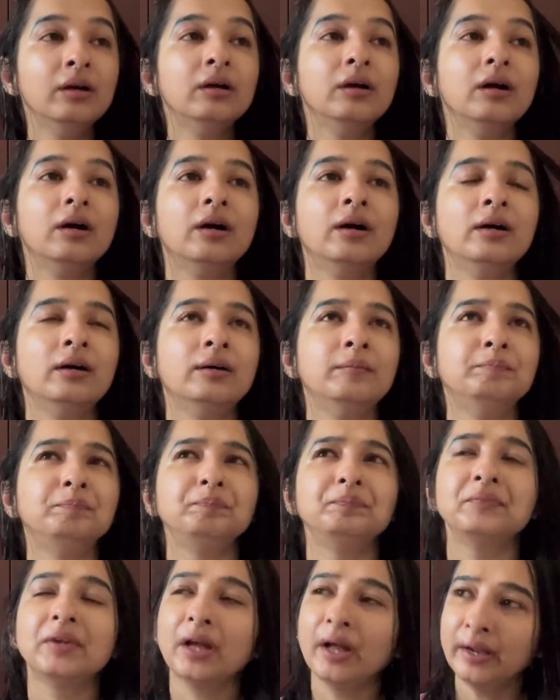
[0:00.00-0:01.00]

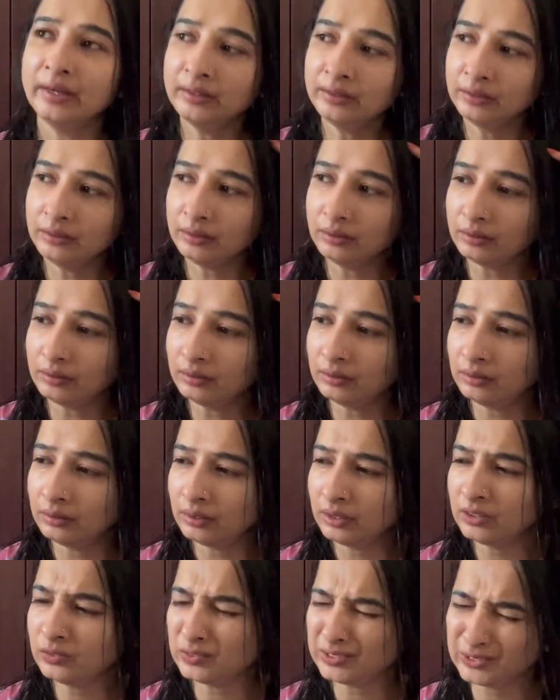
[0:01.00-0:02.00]
and
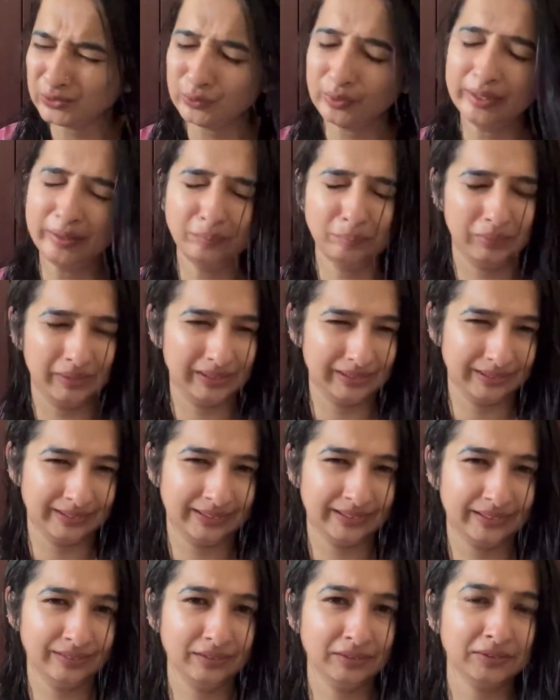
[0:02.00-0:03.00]
it was quite
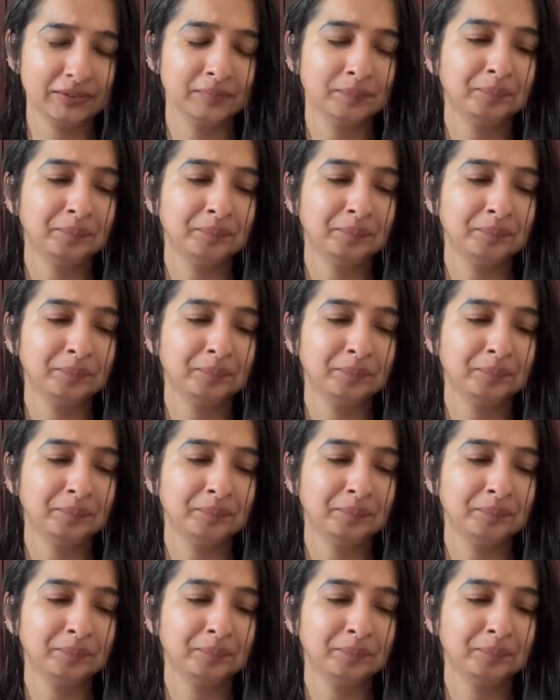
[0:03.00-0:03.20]
pleasant.